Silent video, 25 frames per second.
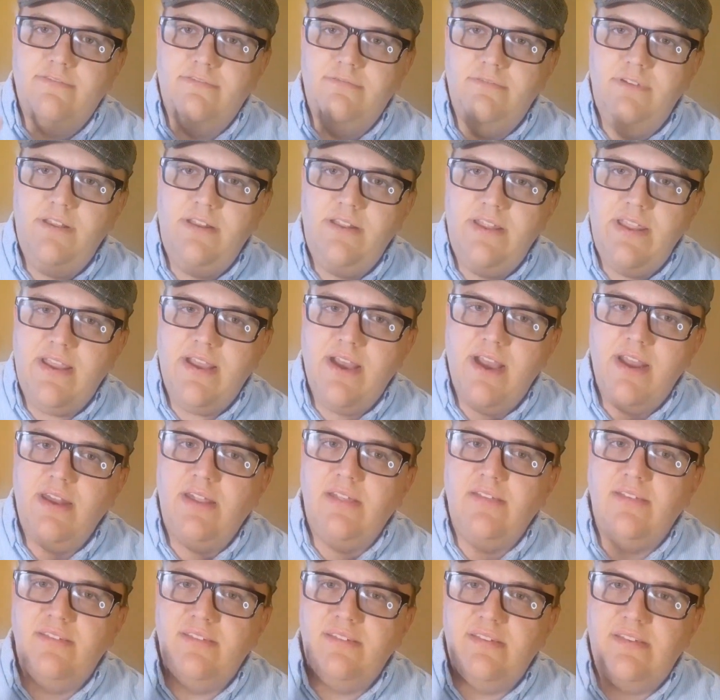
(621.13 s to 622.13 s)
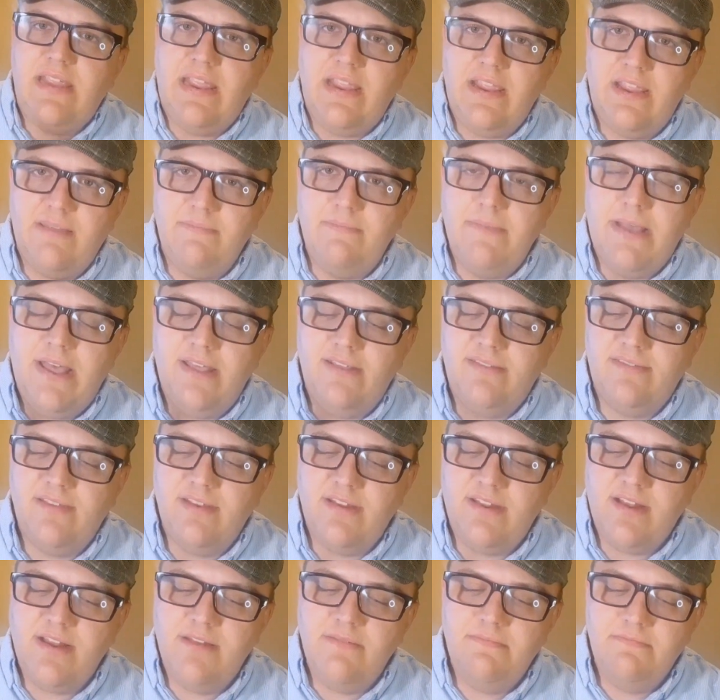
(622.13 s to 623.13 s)
really kind of sink
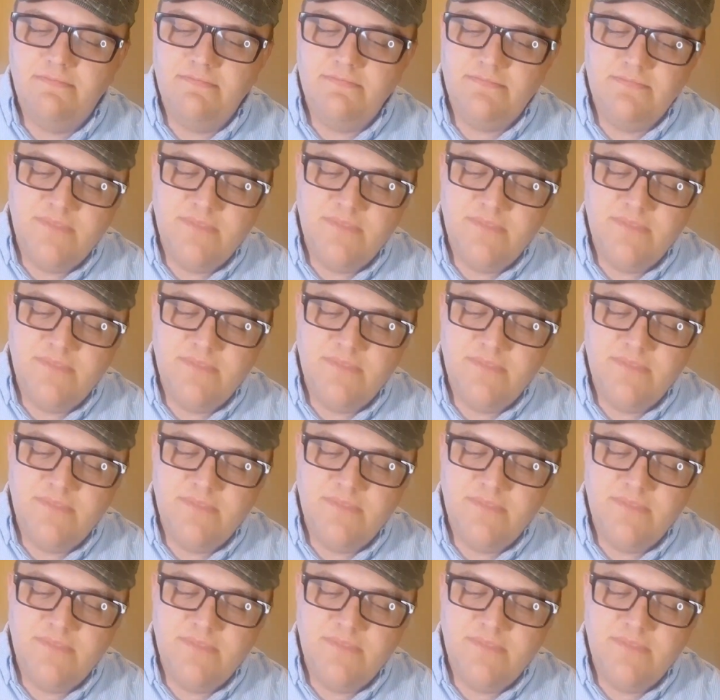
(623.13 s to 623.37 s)
Mastodon.